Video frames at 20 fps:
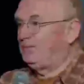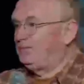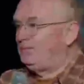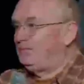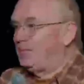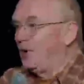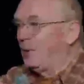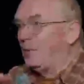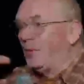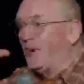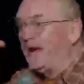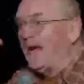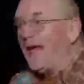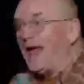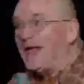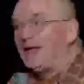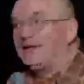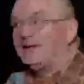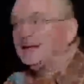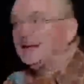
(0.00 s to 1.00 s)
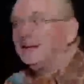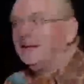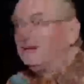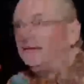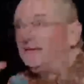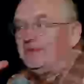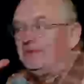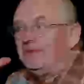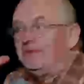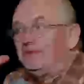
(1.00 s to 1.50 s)
But we had
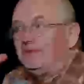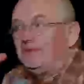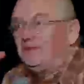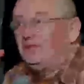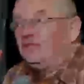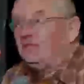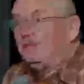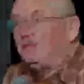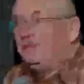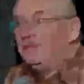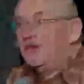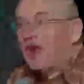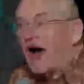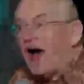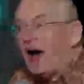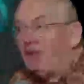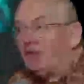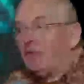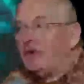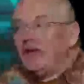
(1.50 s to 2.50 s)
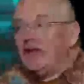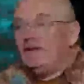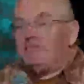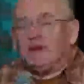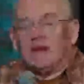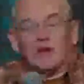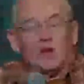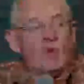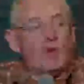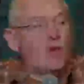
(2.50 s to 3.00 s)
not really
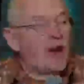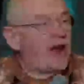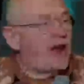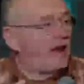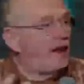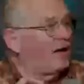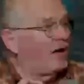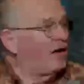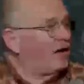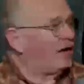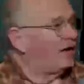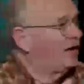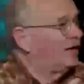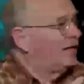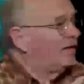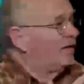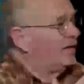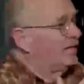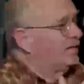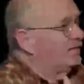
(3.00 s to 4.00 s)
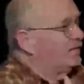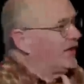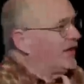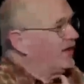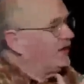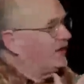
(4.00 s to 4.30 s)
been aware that